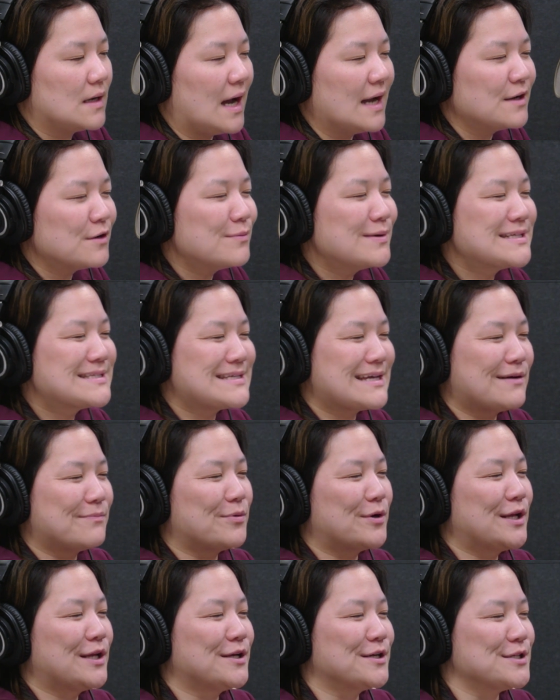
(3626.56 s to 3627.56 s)
I don't want to say a
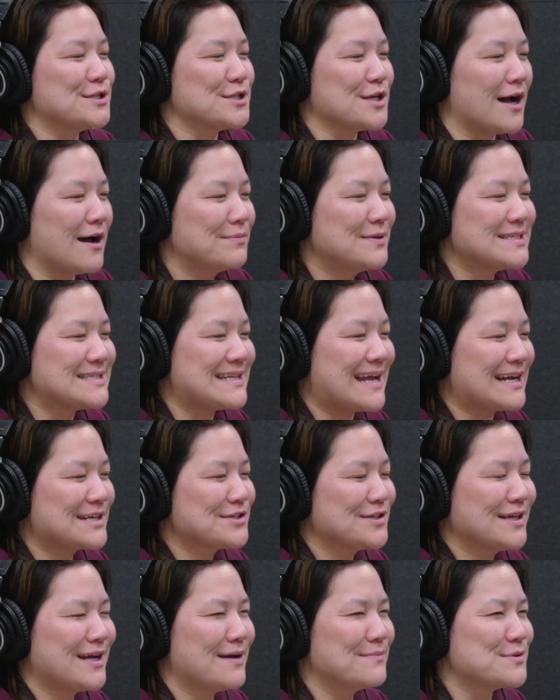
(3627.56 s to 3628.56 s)
pretty good job because it
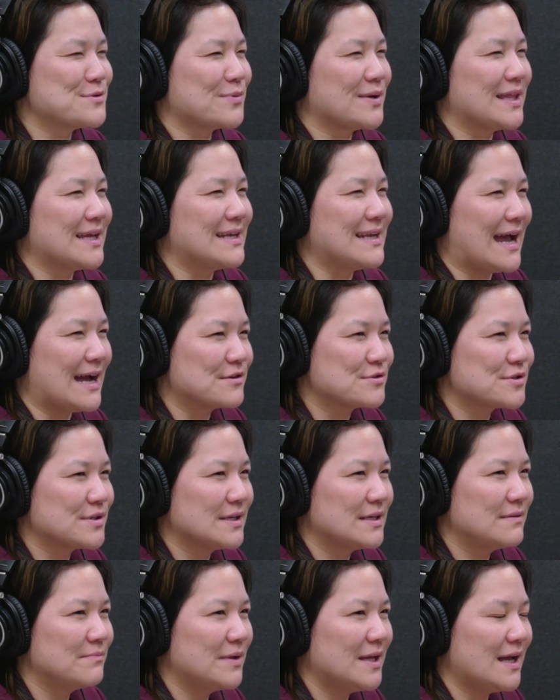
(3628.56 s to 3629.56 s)
actually comes really
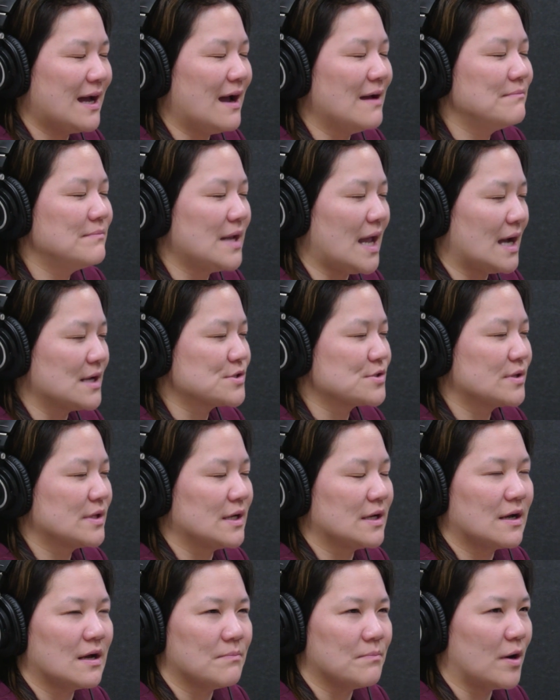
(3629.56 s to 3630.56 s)
naturally to me. I'm
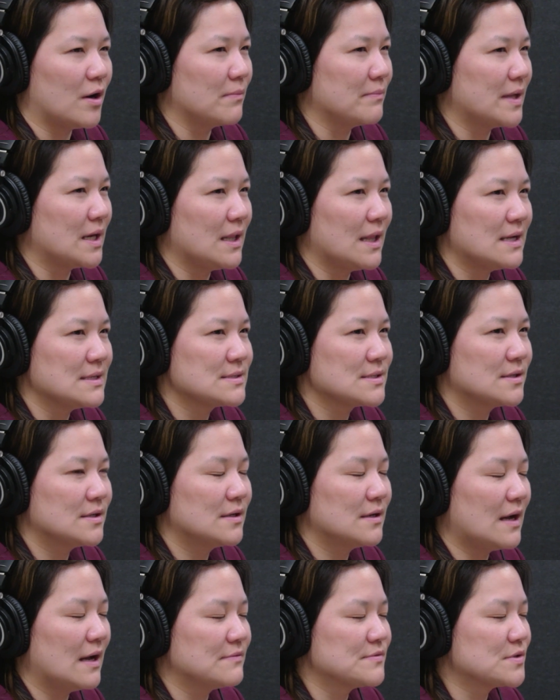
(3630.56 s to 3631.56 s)
naturally a
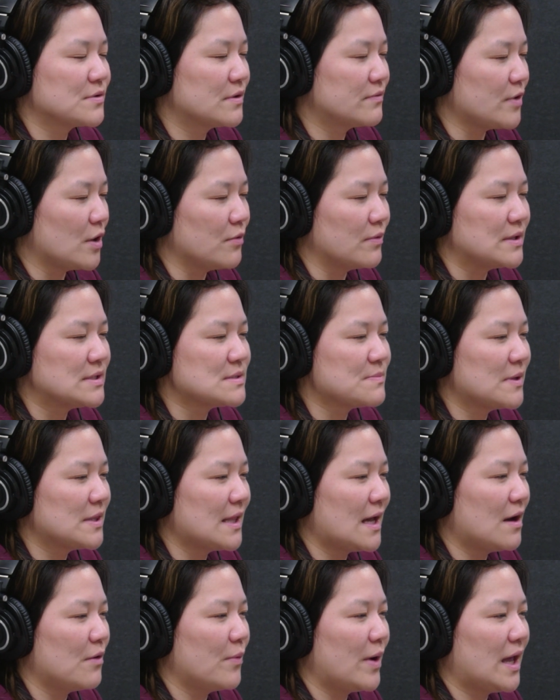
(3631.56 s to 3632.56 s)
compartmentalizer. I've sort of always
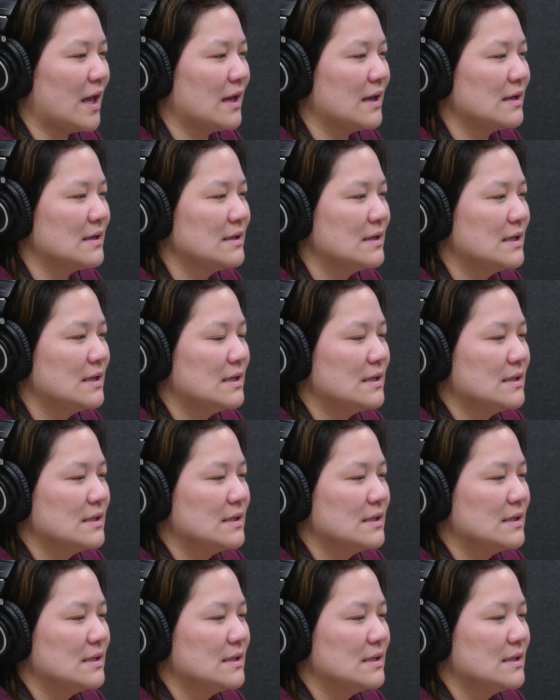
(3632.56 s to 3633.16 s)
been that way.